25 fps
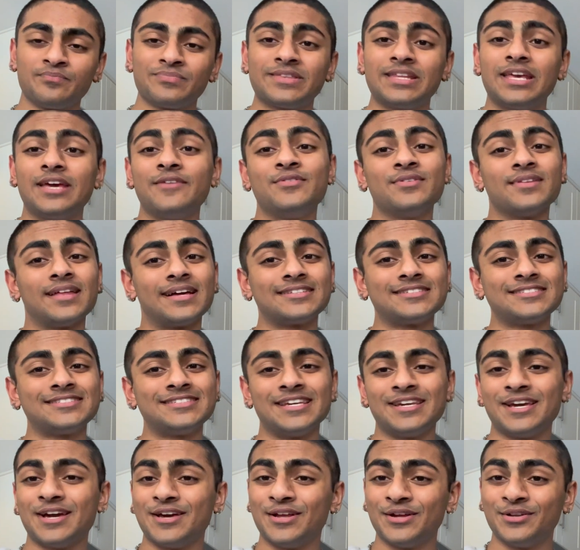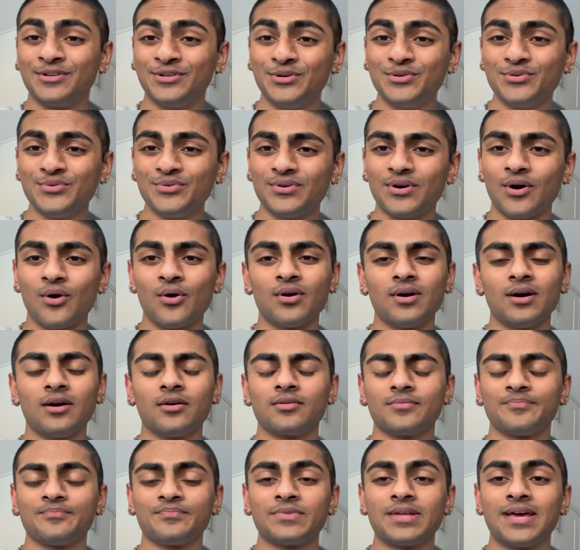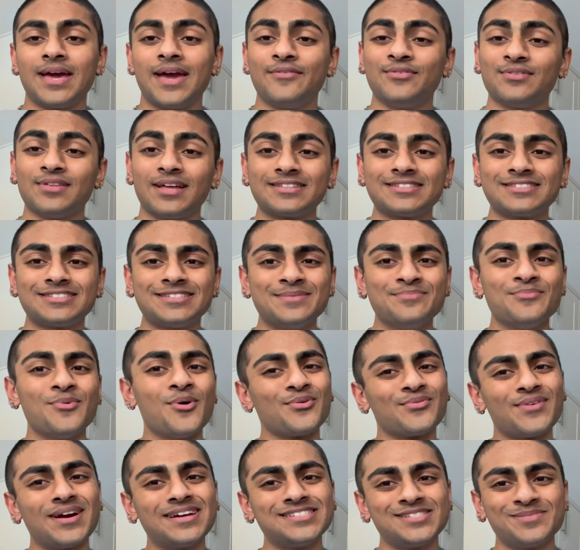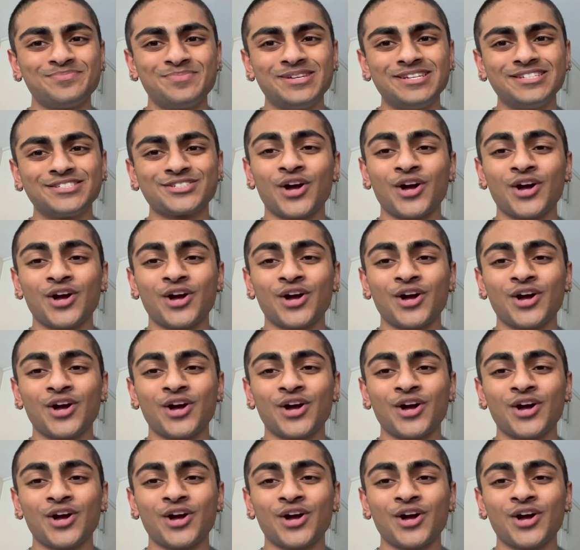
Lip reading: If you'd like to see more recipes,